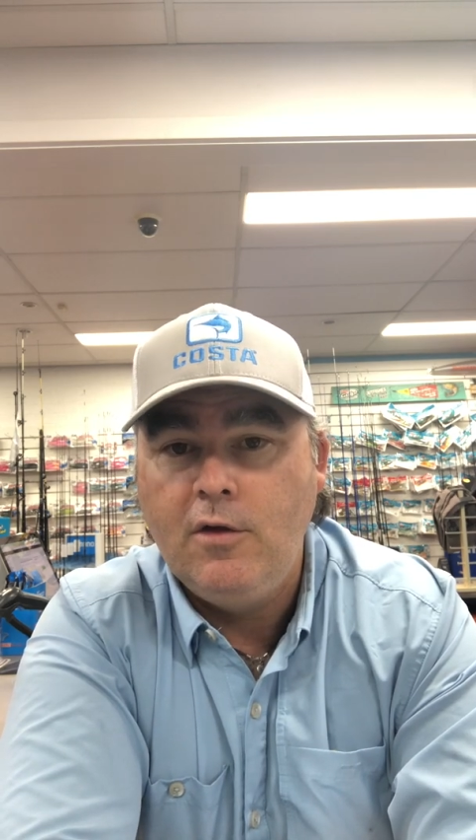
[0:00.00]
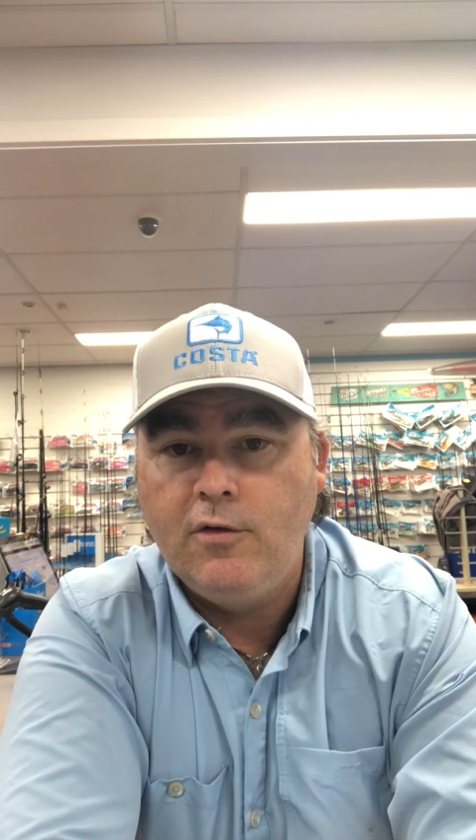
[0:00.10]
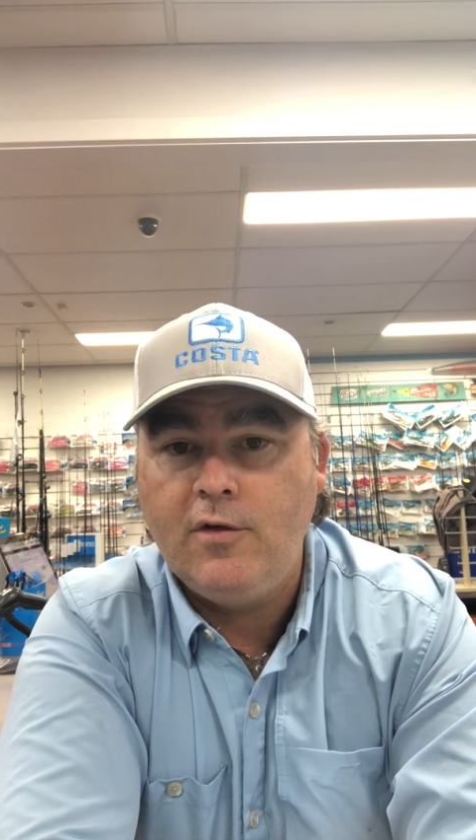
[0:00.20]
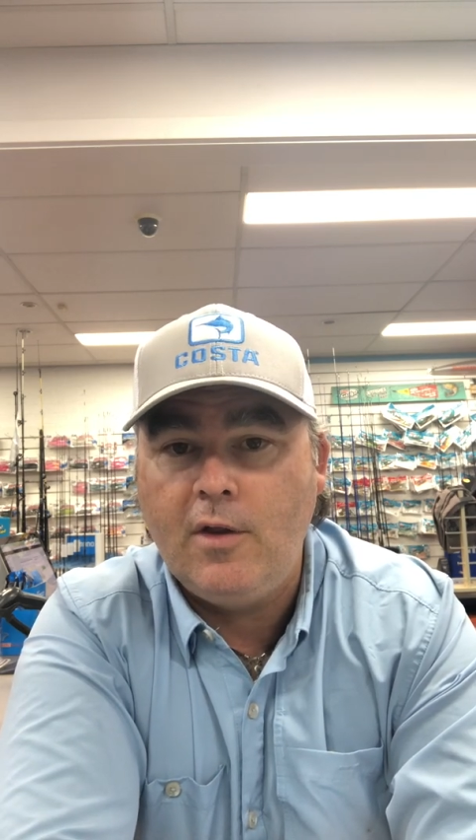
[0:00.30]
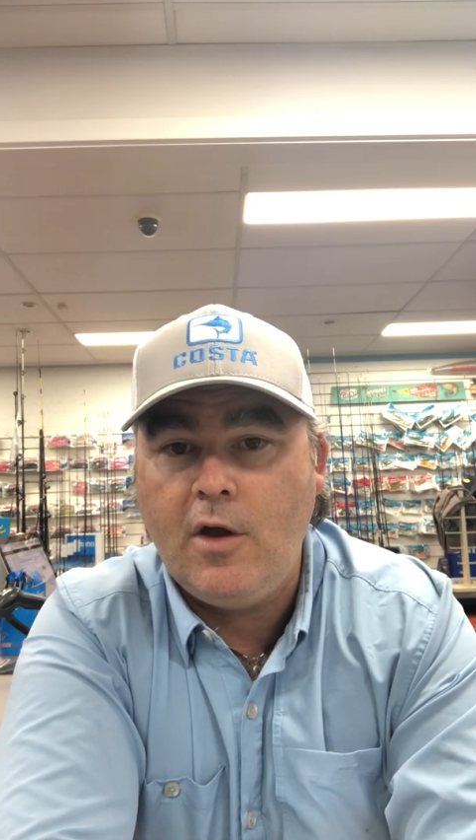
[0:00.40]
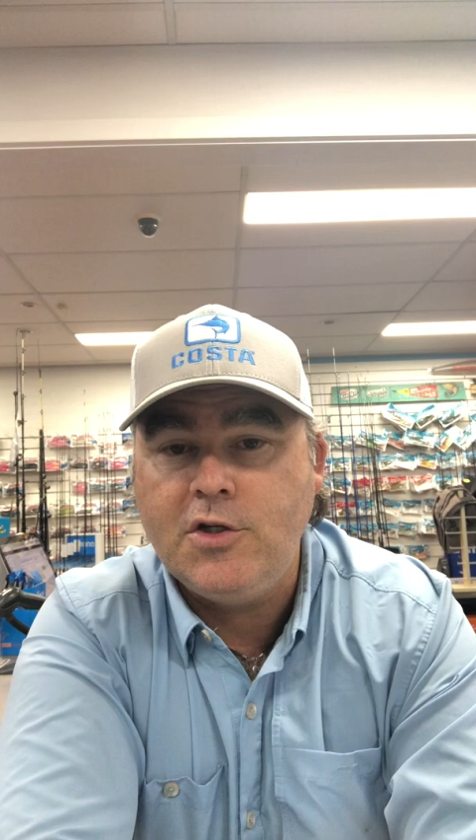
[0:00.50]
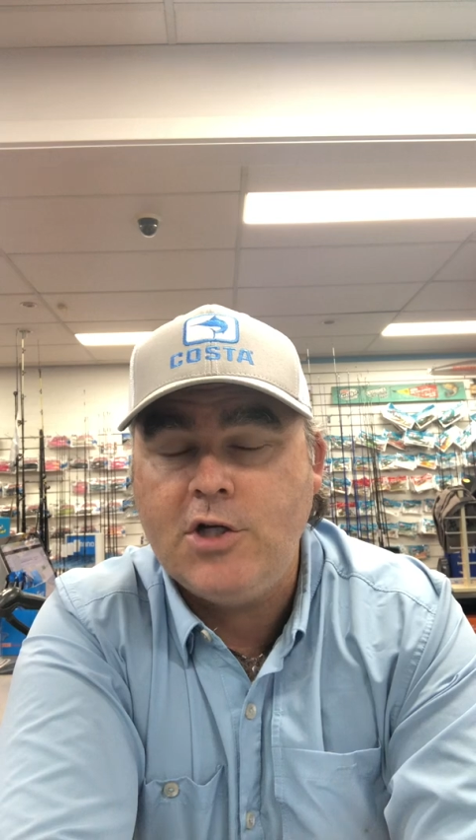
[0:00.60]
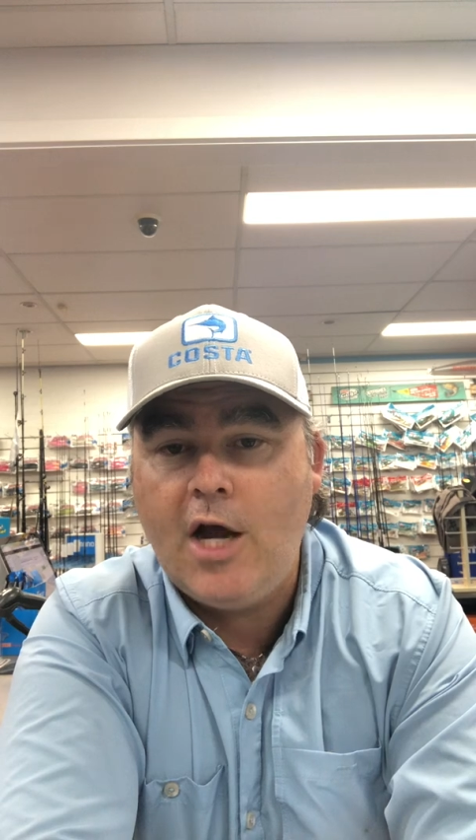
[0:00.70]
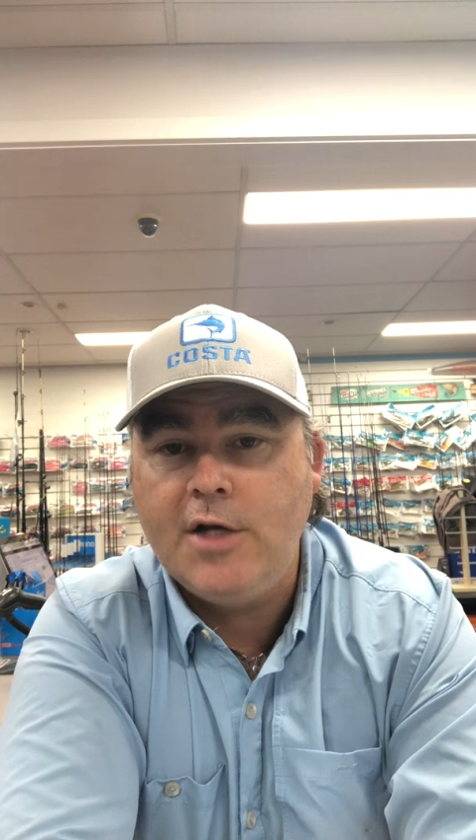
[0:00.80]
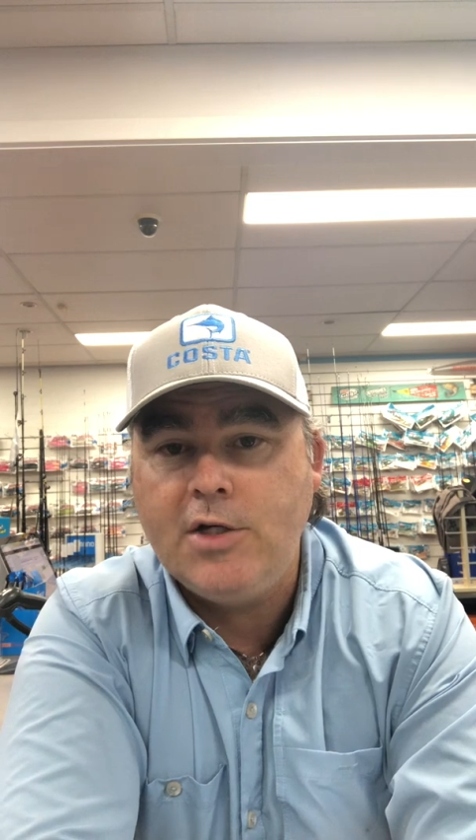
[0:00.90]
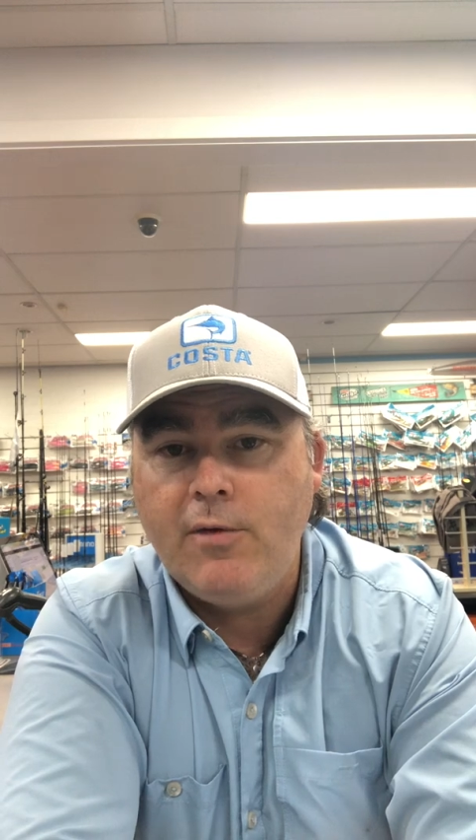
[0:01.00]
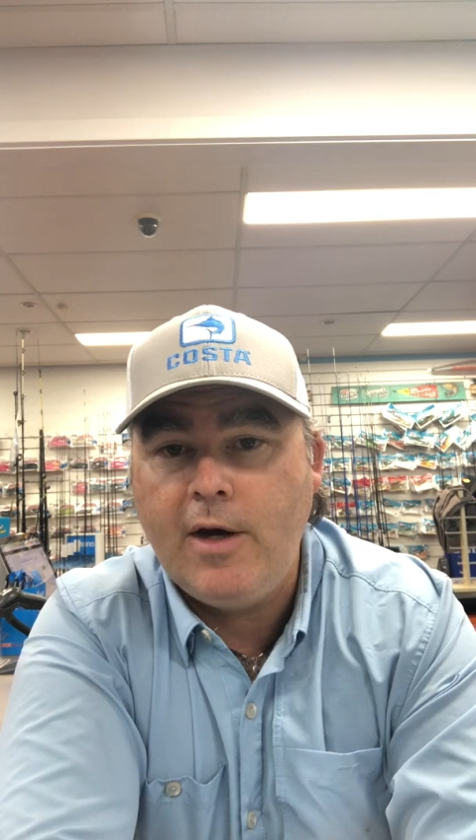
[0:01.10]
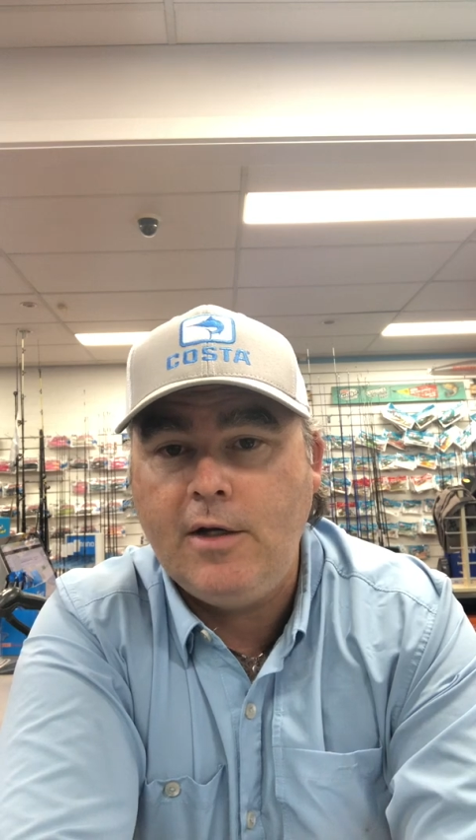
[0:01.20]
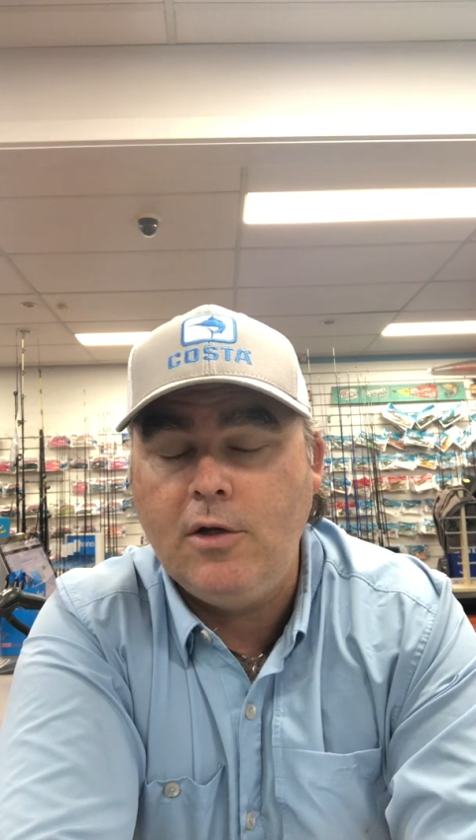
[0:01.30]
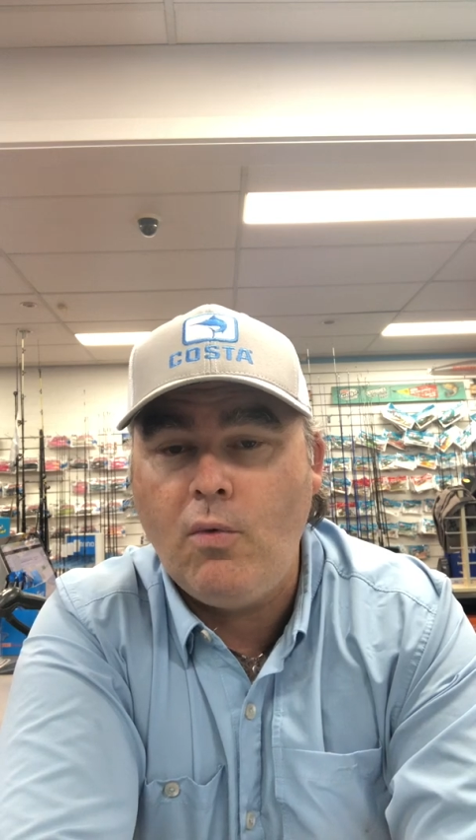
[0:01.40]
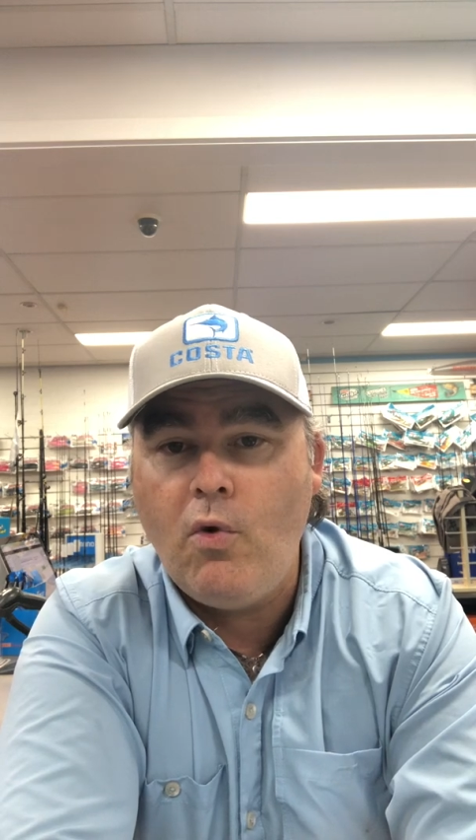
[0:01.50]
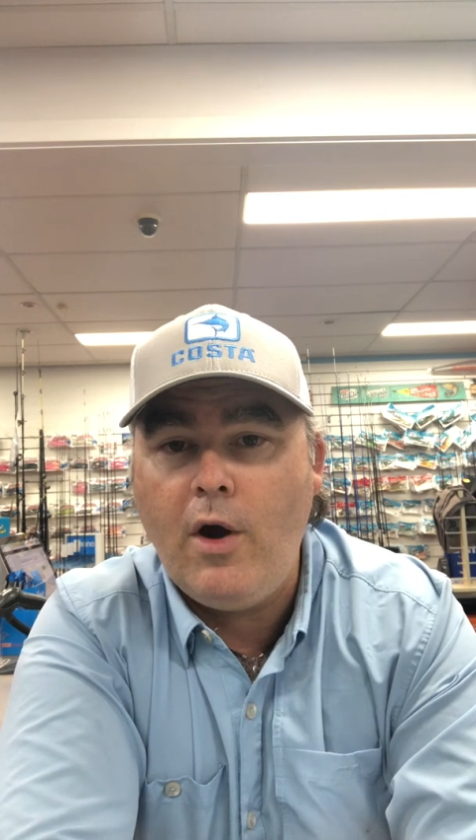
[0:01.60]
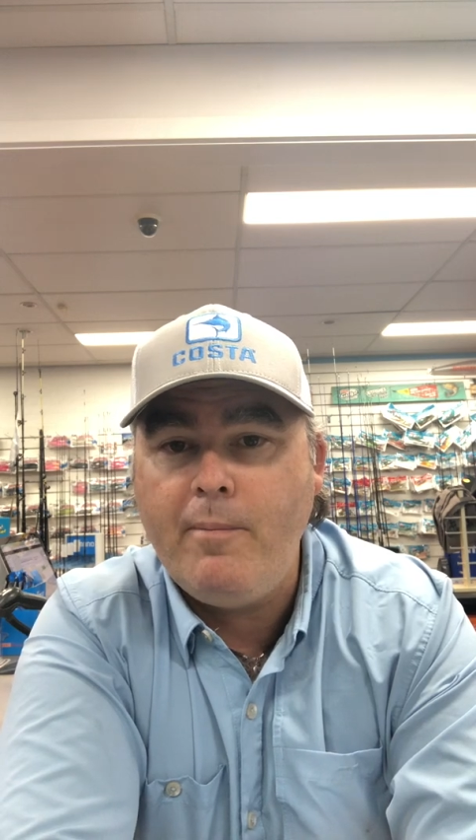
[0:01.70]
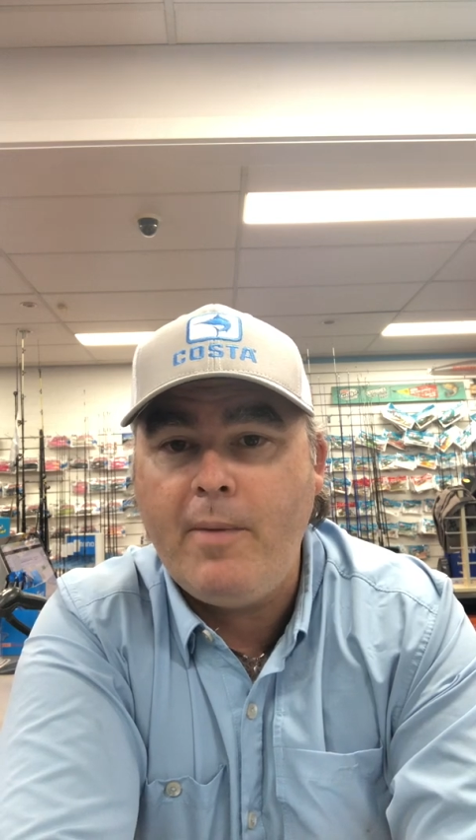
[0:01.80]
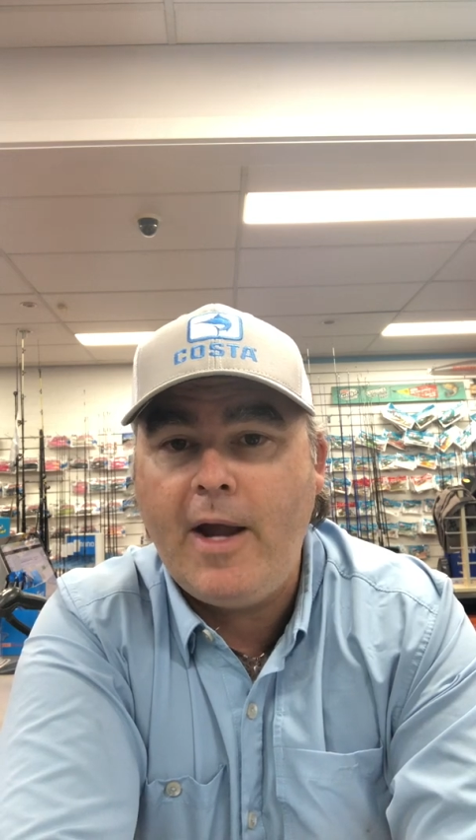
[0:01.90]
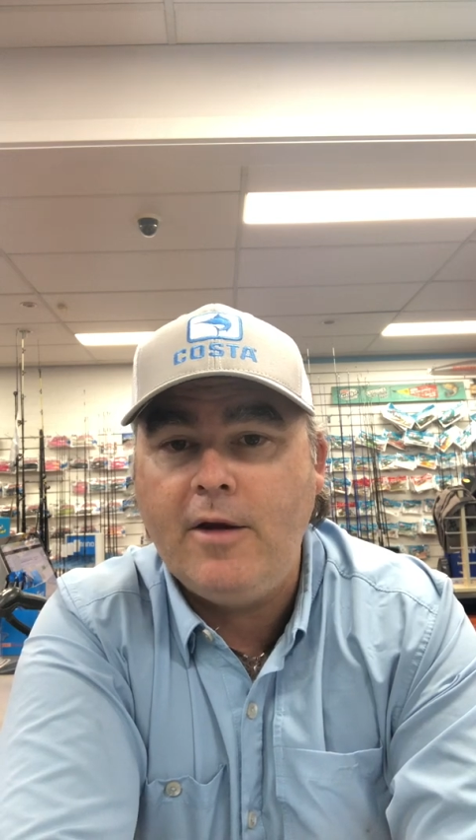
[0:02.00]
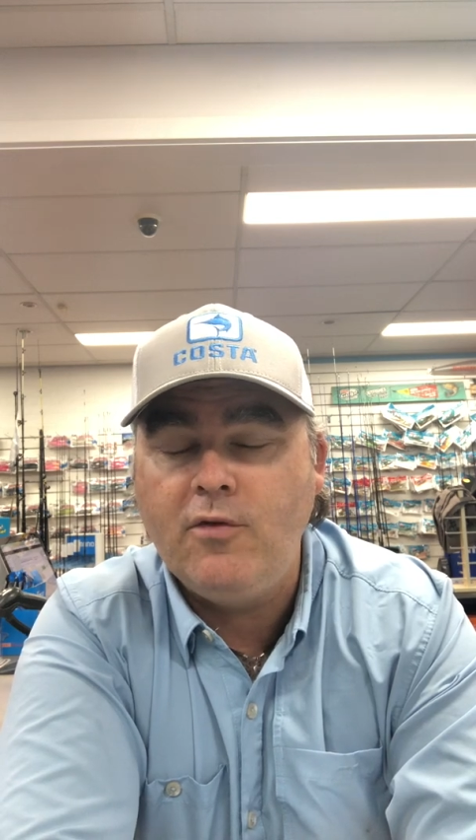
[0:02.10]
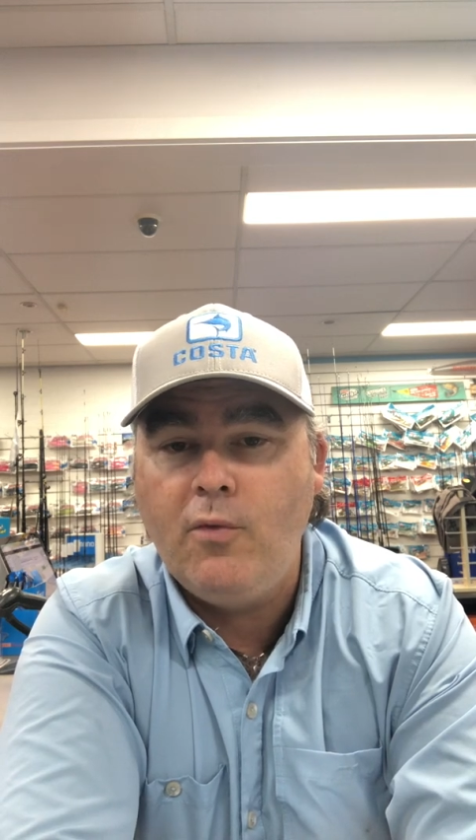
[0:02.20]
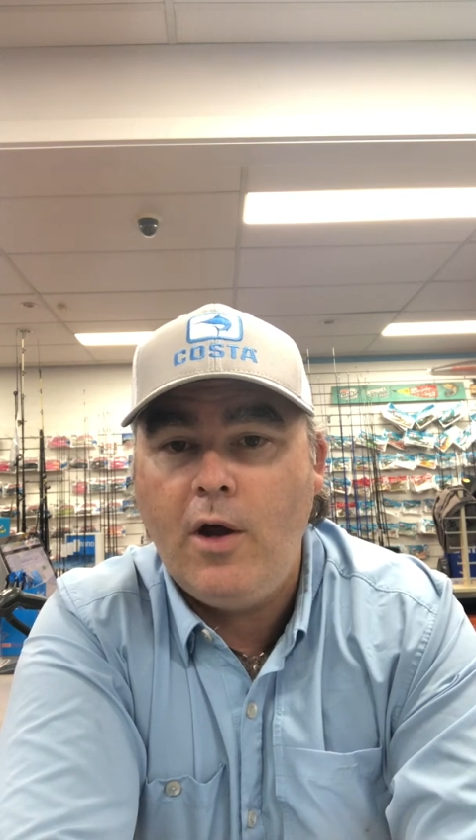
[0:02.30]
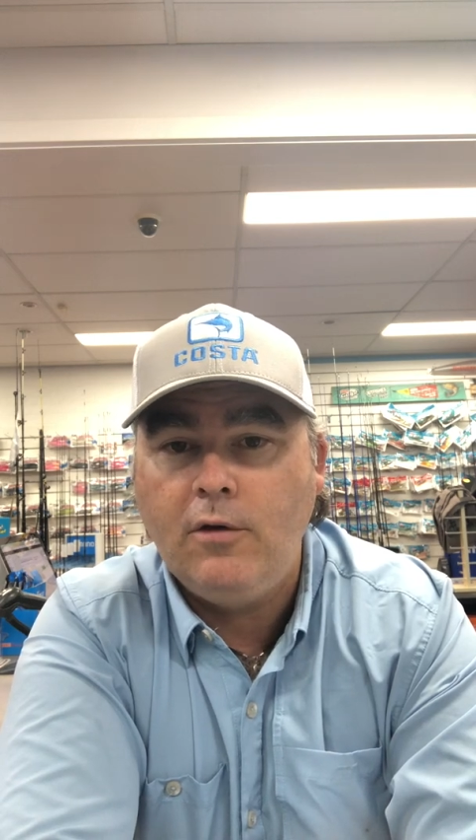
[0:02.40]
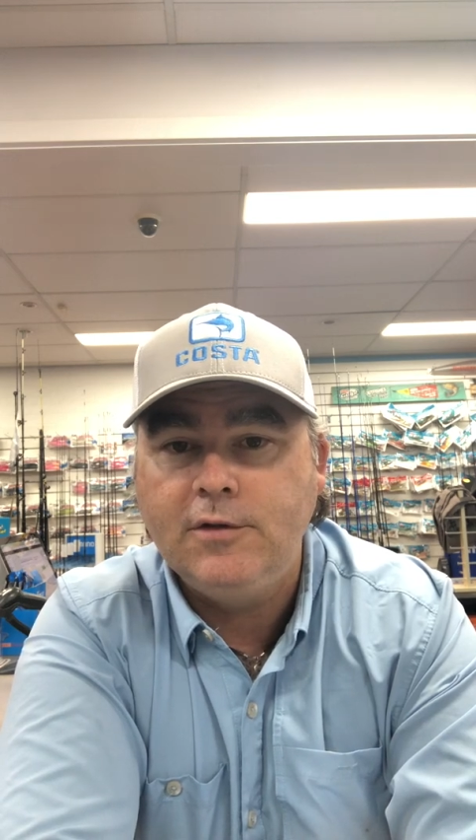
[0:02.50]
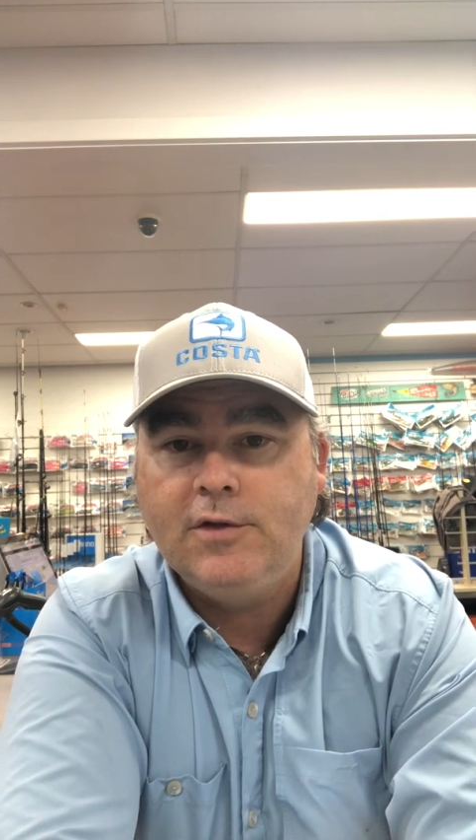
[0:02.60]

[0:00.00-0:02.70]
you'll see those charging around into the white bait as well.